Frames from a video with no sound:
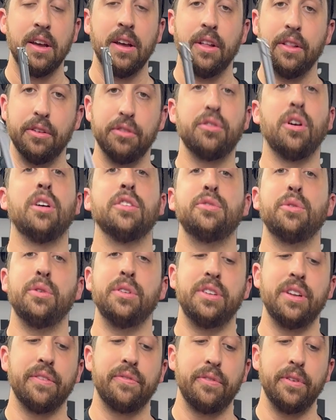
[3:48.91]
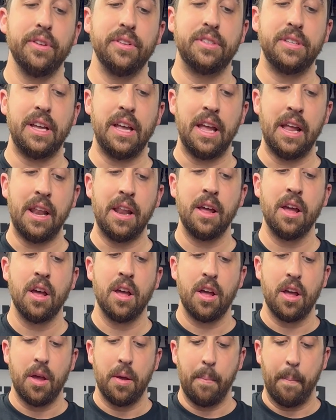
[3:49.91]
there's also a difference in
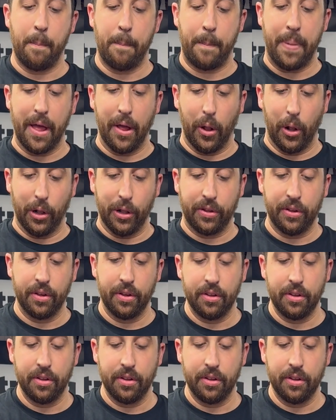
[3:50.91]
build.